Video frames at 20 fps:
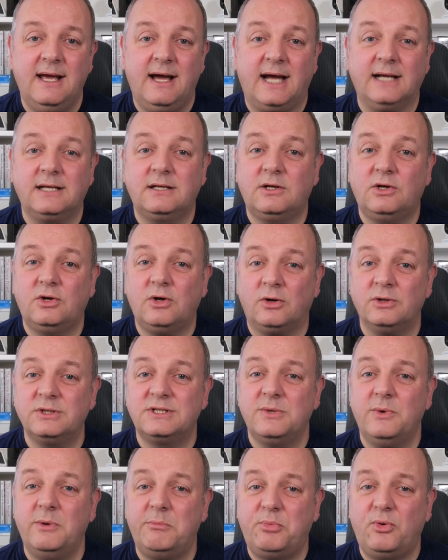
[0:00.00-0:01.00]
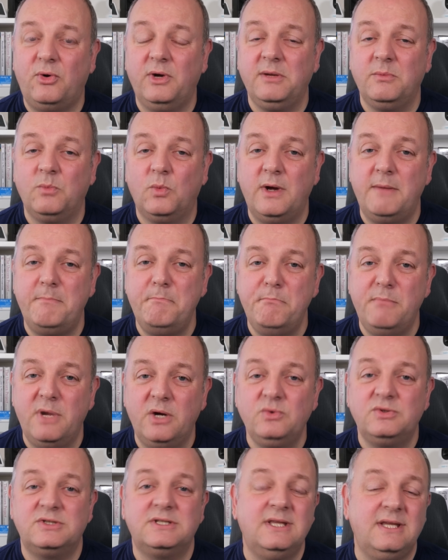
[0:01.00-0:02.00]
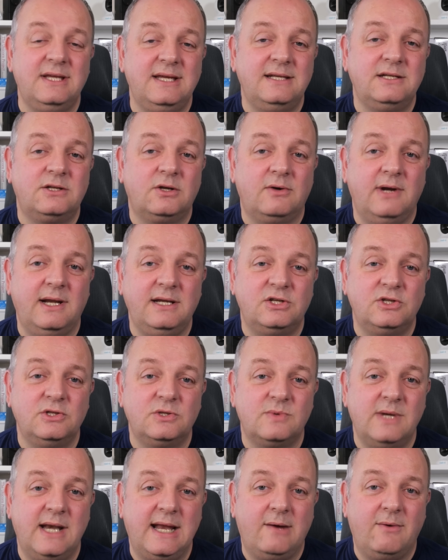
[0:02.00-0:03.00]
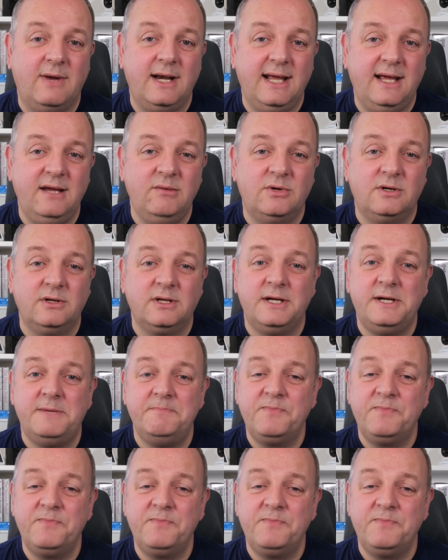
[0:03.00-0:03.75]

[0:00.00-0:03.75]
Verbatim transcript: I'd got to a point where most of the integrations were now enabled